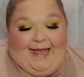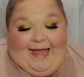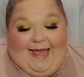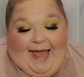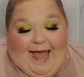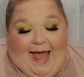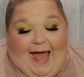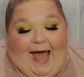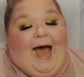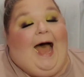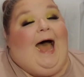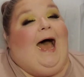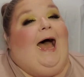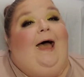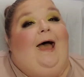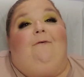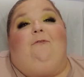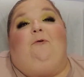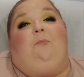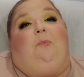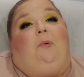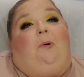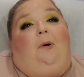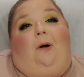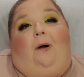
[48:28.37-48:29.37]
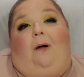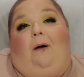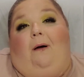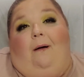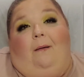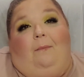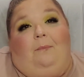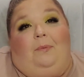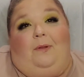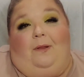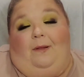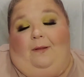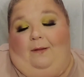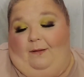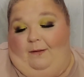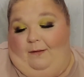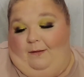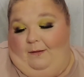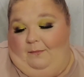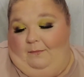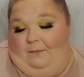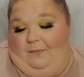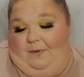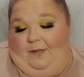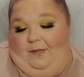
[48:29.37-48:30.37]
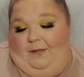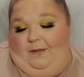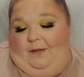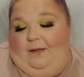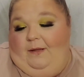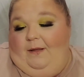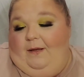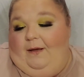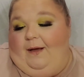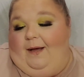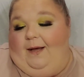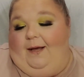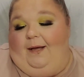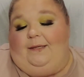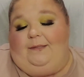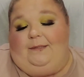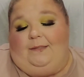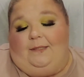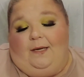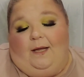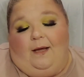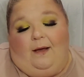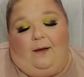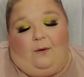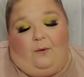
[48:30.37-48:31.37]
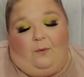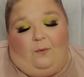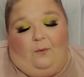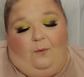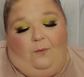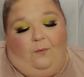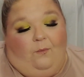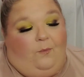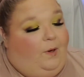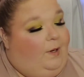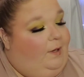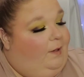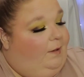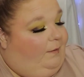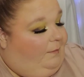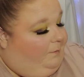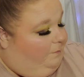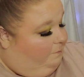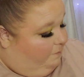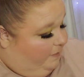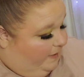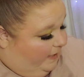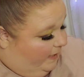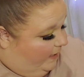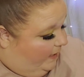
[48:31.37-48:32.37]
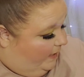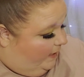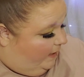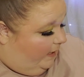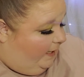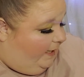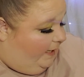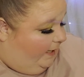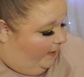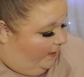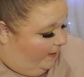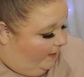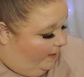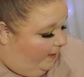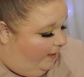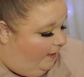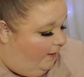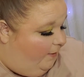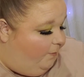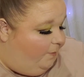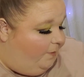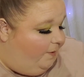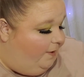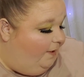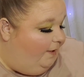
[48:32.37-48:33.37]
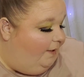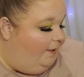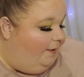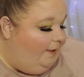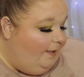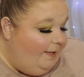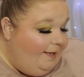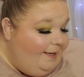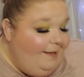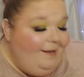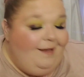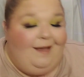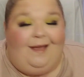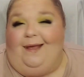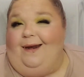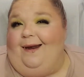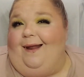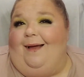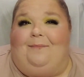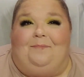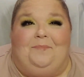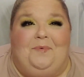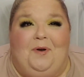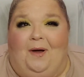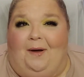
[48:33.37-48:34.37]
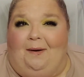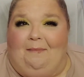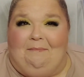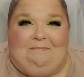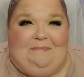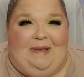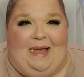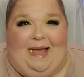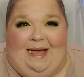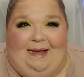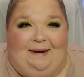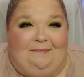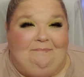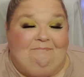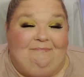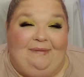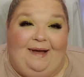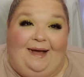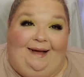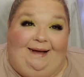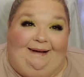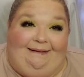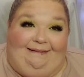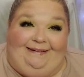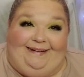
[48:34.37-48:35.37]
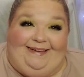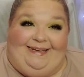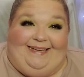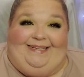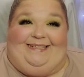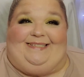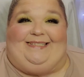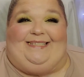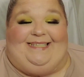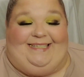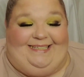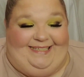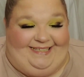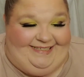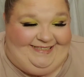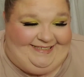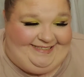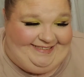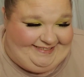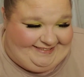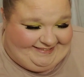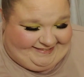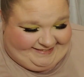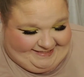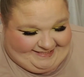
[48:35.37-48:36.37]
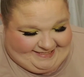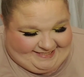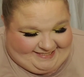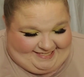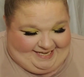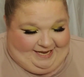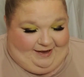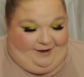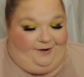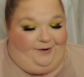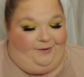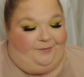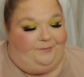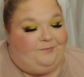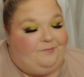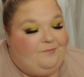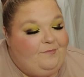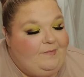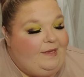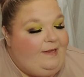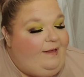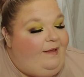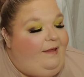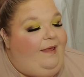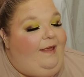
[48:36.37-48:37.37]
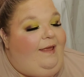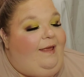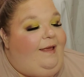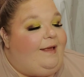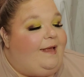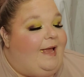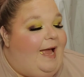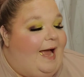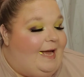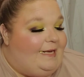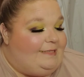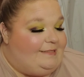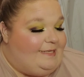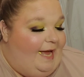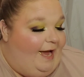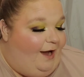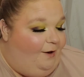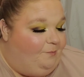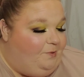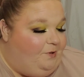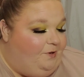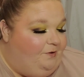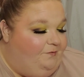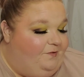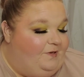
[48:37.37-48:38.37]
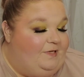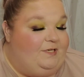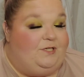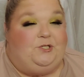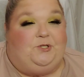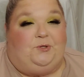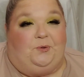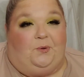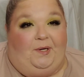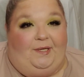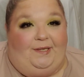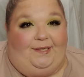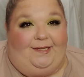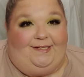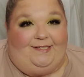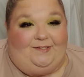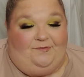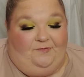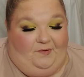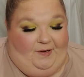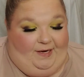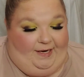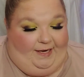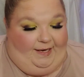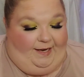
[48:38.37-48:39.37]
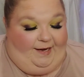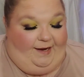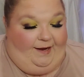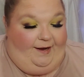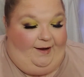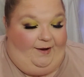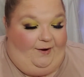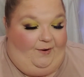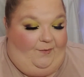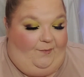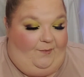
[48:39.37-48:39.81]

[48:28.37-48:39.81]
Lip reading: I have a problem. I know, but I can't help it. And I'm not mad about it. So, guys, I hope you've enjoyed this video.